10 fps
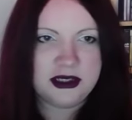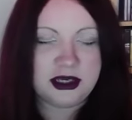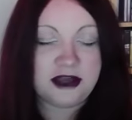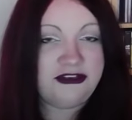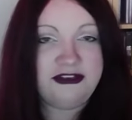
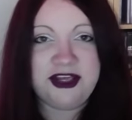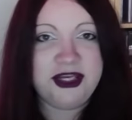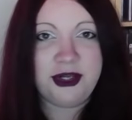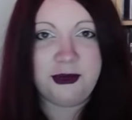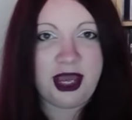I fear
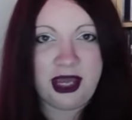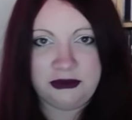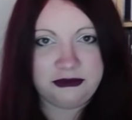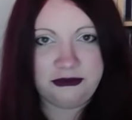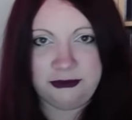no
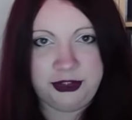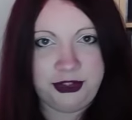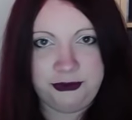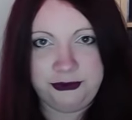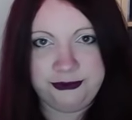hell from
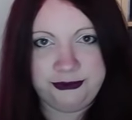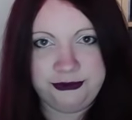you.